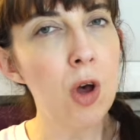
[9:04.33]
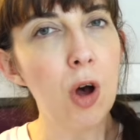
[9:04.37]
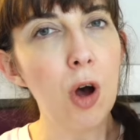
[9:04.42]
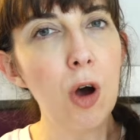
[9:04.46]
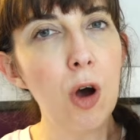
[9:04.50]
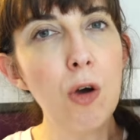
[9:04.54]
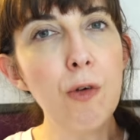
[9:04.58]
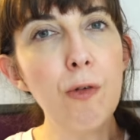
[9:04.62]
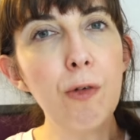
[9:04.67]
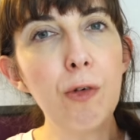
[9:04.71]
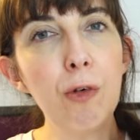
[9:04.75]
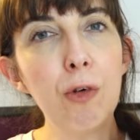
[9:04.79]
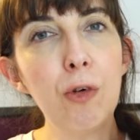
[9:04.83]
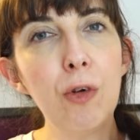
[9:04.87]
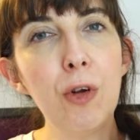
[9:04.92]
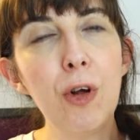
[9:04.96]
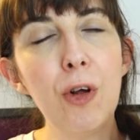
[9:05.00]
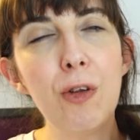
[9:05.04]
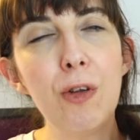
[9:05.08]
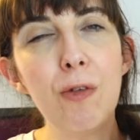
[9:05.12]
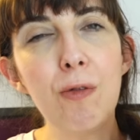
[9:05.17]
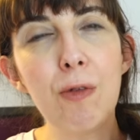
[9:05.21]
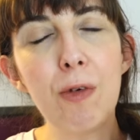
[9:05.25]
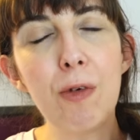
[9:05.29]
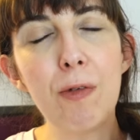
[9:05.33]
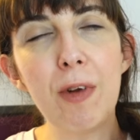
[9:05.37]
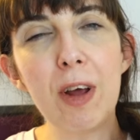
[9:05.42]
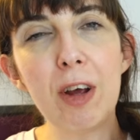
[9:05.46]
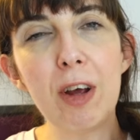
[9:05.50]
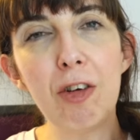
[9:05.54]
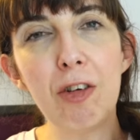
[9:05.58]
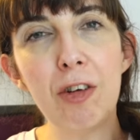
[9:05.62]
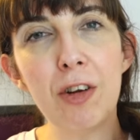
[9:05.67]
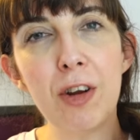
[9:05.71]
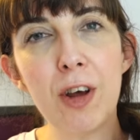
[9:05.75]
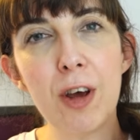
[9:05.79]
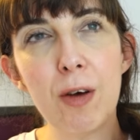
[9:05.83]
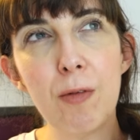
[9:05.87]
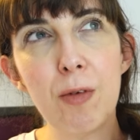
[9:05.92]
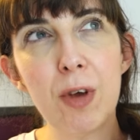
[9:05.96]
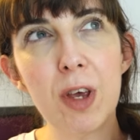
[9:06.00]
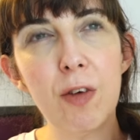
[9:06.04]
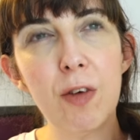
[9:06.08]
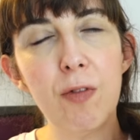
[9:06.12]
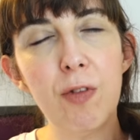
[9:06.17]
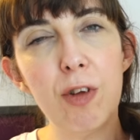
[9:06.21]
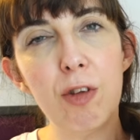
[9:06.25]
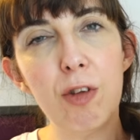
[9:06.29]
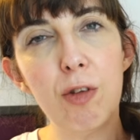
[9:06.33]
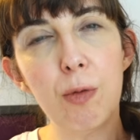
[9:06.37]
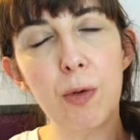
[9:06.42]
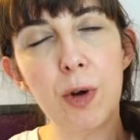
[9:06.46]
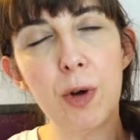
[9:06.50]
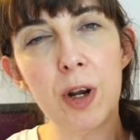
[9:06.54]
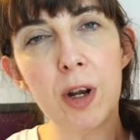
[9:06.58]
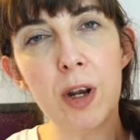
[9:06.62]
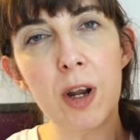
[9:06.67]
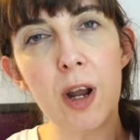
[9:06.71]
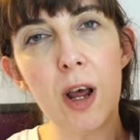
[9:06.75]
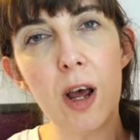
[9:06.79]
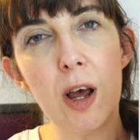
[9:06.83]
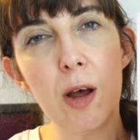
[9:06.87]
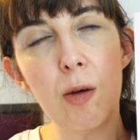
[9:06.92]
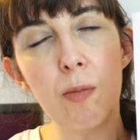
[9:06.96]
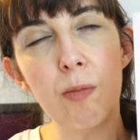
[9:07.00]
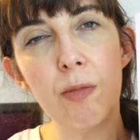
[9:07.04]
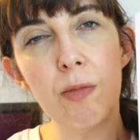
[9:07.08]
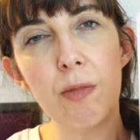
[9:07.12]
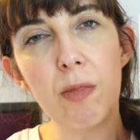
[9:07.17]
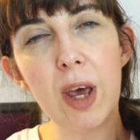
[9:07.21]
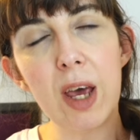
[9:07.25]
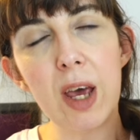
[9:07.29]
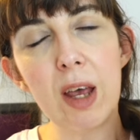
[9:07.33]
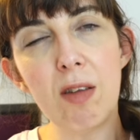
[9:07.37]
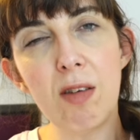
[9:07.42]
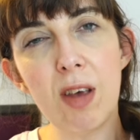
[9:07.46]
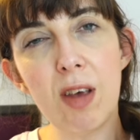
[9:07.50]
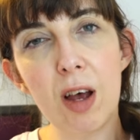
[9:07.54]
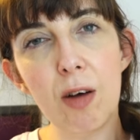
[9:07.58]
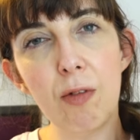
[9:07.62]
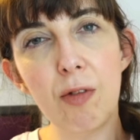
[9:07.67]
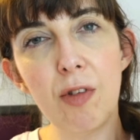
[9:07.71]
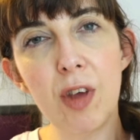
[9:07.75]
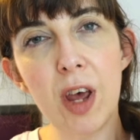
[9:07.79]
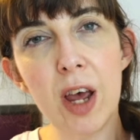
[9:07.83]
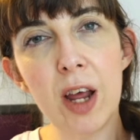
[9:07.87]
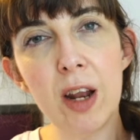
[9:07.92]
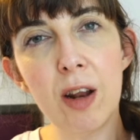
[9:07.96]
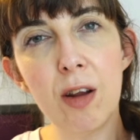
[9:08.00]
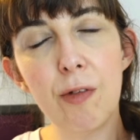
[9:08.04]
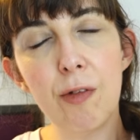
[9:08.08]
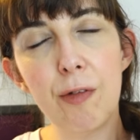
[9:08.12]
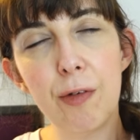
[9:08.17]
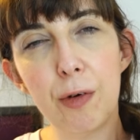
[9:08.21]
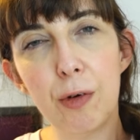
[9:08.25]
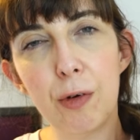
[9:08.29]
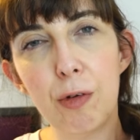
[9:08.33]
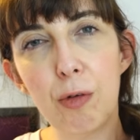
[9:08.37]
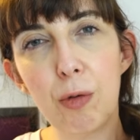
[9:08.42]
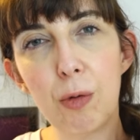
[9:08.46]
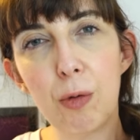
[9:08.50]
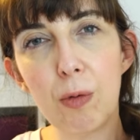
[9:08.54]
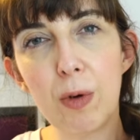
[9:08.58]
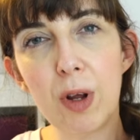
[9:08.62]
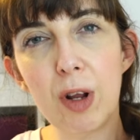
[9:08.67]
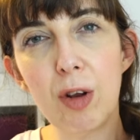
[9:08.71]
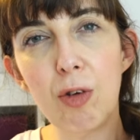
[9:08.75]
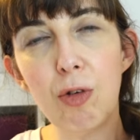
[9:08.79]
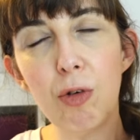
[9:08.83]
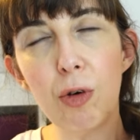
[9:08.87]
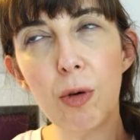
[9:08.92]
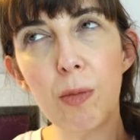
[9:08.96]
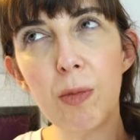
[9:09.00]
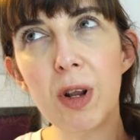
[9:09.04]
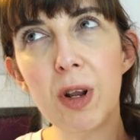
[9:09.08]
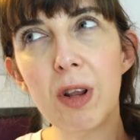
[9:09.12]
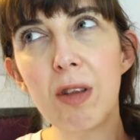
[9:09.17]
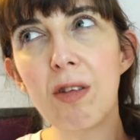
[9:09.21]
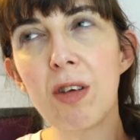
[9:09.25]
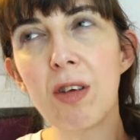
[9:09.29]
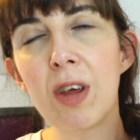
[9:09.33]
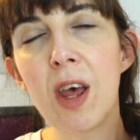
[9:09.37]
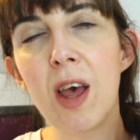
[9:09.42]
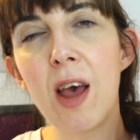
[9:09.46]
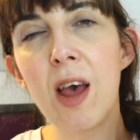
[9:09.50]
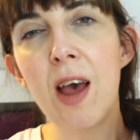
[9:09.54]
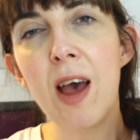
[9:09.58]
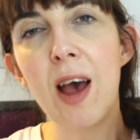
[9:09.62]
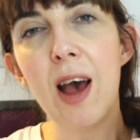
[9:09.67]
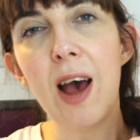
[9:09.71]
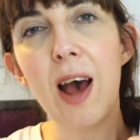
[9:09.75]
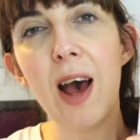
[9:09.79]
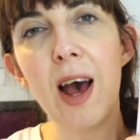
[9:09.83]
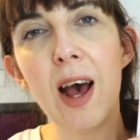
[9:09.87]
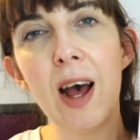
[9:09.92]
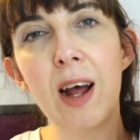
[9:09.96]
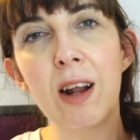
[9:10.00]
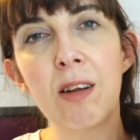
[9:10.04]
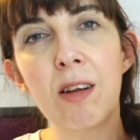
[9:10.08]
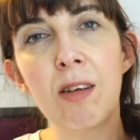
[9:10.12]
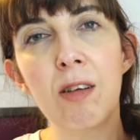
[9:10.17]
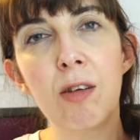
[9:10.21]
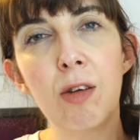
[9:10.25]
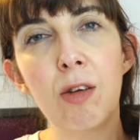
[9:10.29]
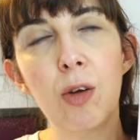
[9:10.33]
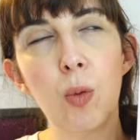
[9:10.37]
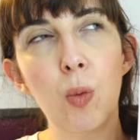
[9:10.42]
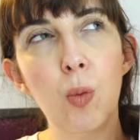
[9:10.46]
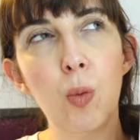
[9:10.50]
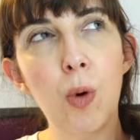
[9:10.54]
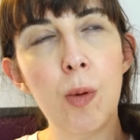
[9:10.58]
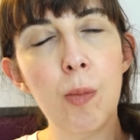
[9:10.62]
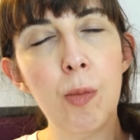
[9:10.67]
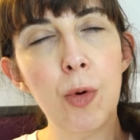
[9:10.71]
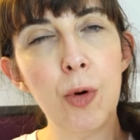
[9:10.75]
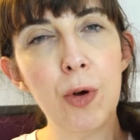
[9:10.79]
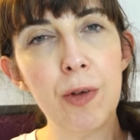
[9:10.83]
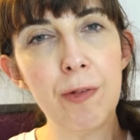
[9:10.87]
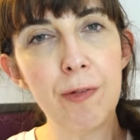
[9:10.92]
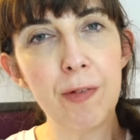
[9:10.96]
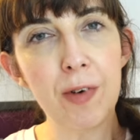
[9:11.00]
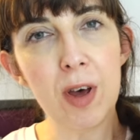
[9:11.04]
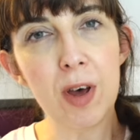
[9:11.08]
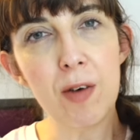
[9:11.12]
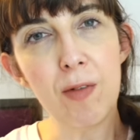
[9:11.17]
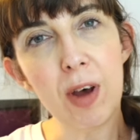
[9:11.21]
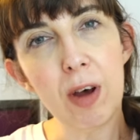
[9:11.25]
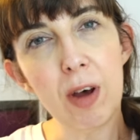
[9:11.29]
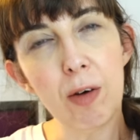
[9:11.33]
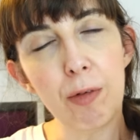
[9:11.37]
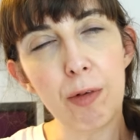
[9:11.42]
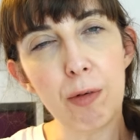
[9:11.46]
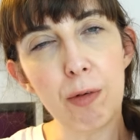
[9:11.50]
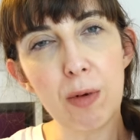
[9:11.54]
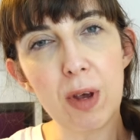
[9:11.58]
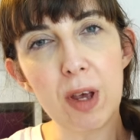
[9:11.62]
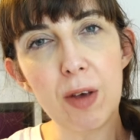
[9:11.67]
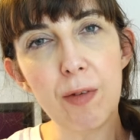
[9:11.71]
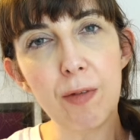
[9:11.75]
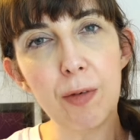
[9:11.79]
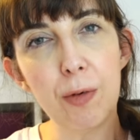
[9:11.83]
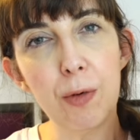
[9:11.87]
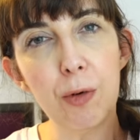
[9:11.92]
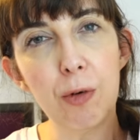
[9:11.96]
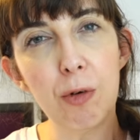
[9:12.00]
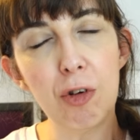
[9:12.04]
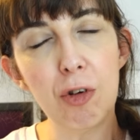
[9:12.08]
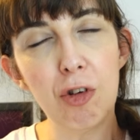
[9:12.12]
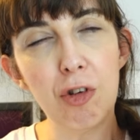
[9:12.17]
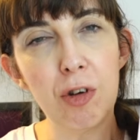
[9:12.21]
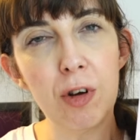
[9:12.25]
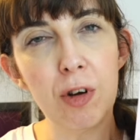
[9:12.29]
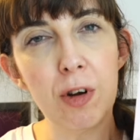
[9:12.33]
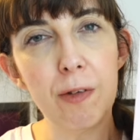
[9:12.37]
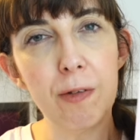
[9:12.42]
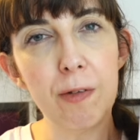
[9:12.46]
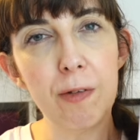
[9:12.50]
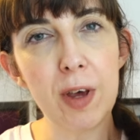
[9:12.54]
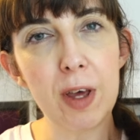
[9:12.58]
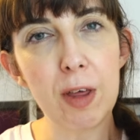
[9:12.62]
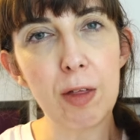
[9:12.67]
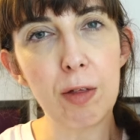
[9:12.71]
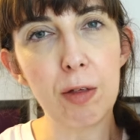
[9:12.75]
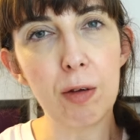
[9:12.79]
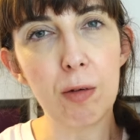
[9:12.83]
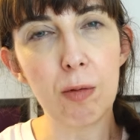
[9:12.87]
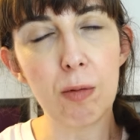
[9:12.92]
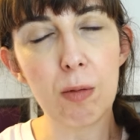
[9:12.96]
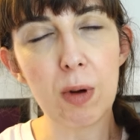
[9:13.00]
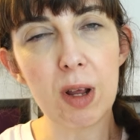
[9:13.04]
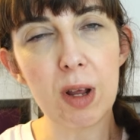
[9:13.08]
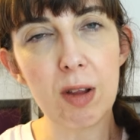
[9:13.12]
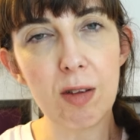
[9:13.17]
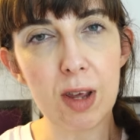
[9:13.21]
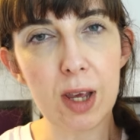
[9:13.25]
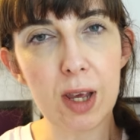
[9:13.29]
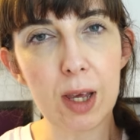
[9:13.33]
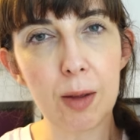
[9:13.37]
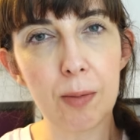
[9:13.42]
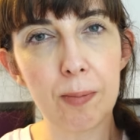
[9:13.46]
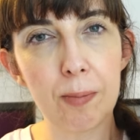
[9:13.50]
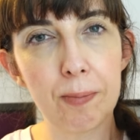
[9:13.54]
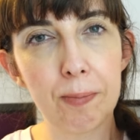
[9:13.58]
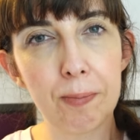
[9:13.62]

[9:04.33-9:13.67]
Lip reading: Overall, on reflection, I would give this one 8 out of 10 for story enjoyment and 1.5 out of 3 for Christian faith rating.